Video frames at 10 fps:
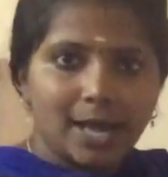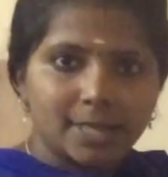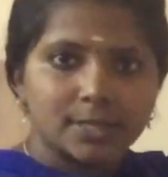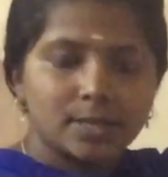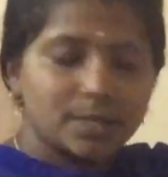
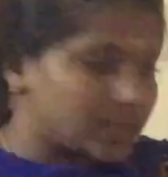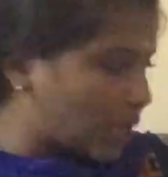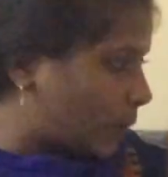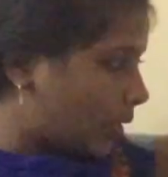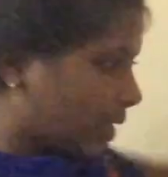has
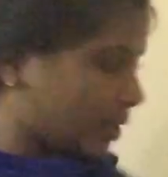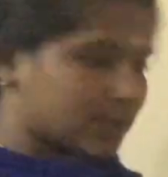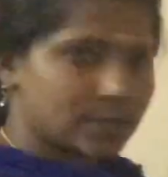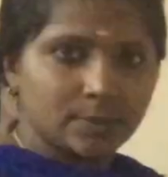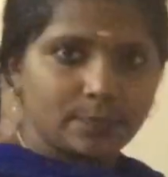7
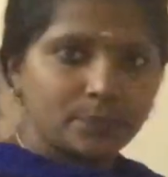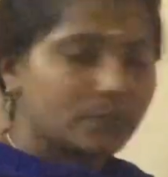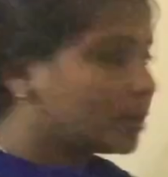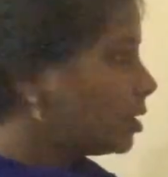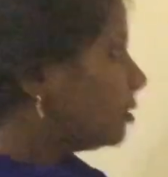layers.
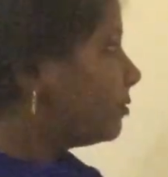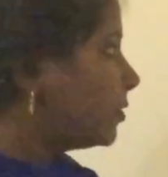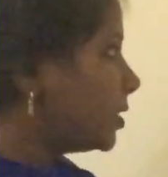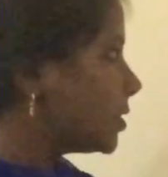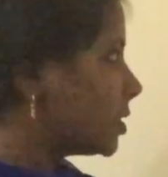
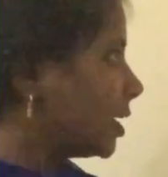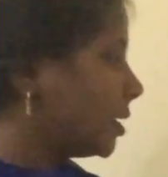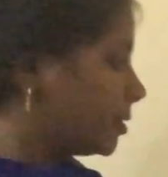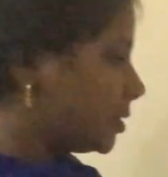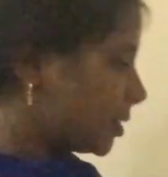First
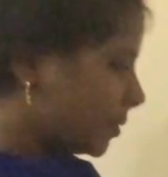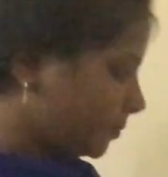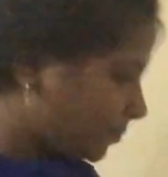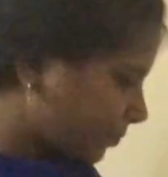layer is